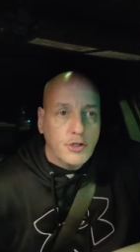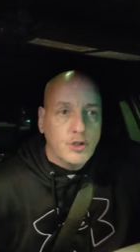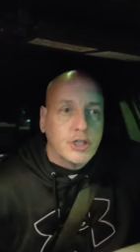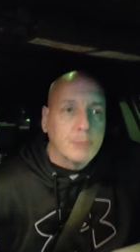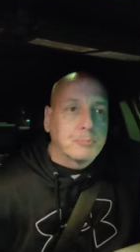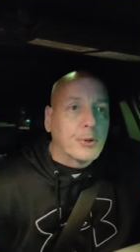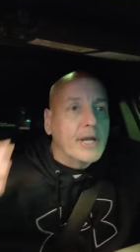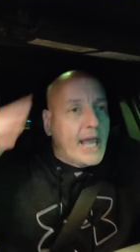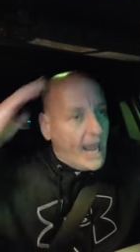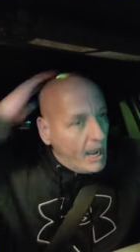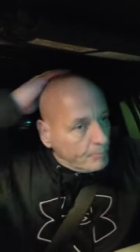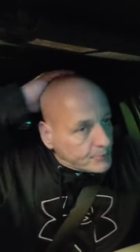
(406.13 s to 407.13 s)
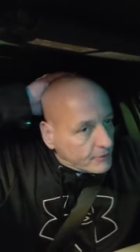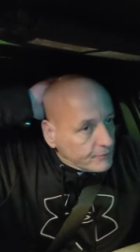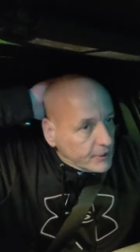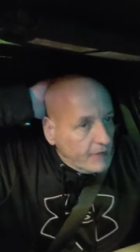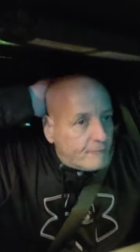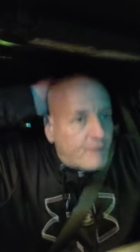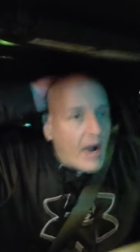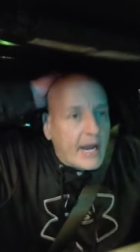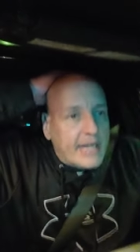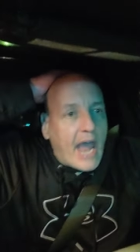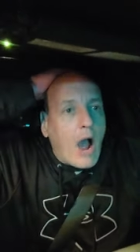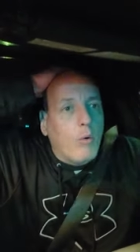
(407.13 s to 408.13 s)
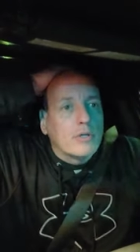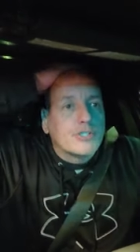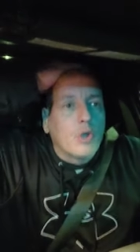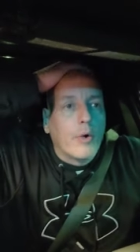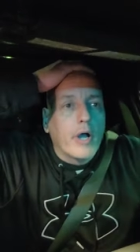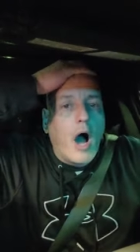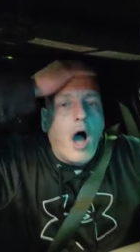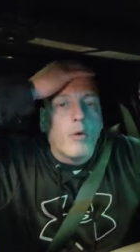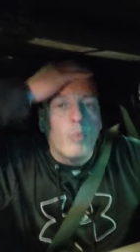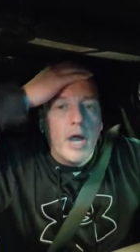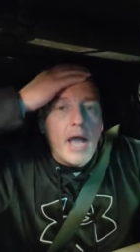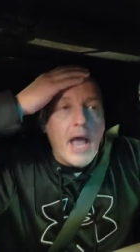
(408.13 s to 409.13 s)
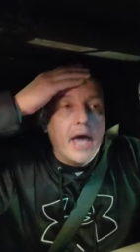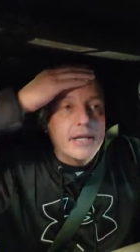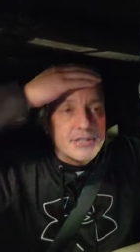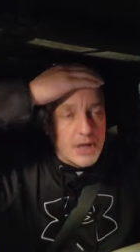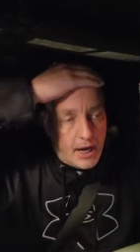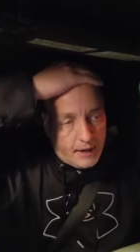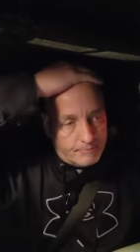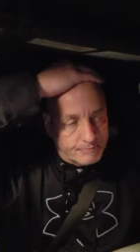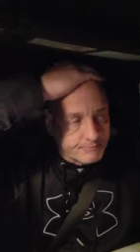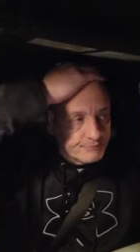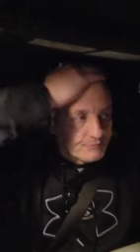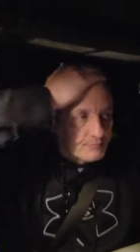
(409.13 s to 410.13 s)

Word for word: You could preemptively find out what's going on way ahead of time.